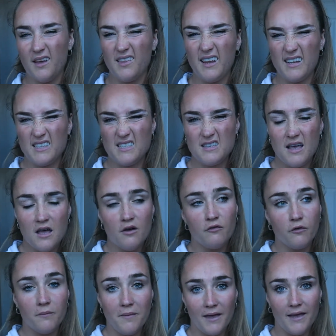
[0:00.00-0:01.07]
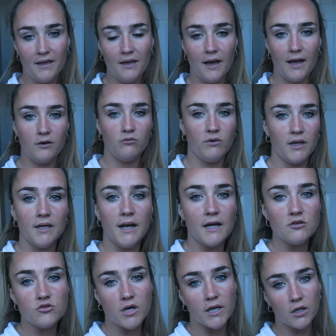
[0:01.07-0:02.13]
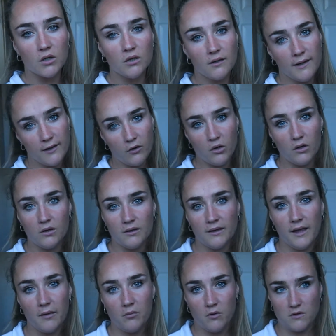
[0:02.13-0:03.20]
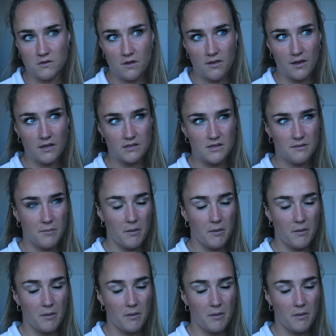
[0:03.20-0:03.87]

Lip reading: And then for me, I don't really like training later on in the day, because I think it's